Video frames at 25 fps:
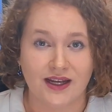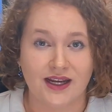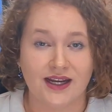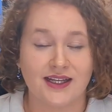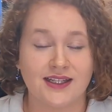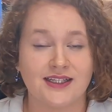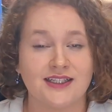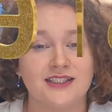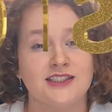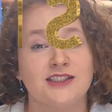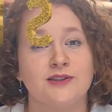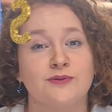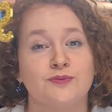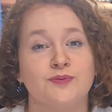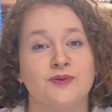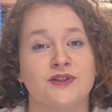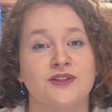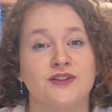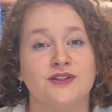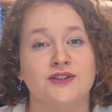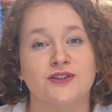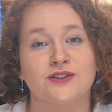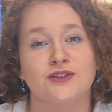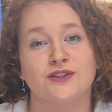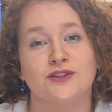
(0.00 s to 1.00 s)
And this is
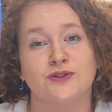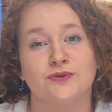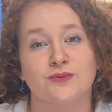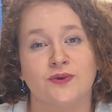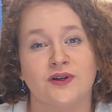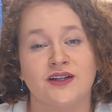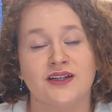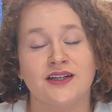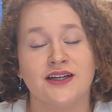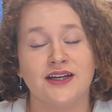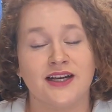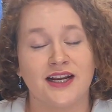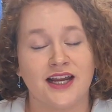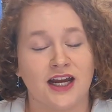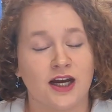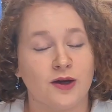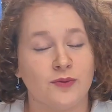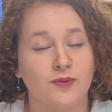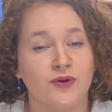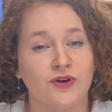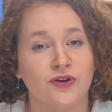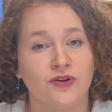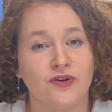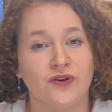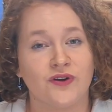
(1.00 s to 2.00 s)
because a good one can
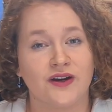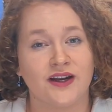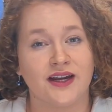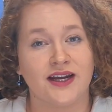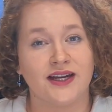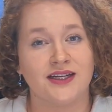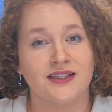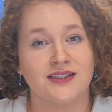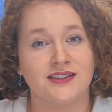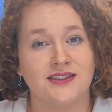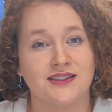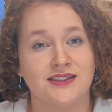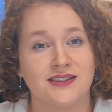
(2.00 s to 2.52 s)
help you create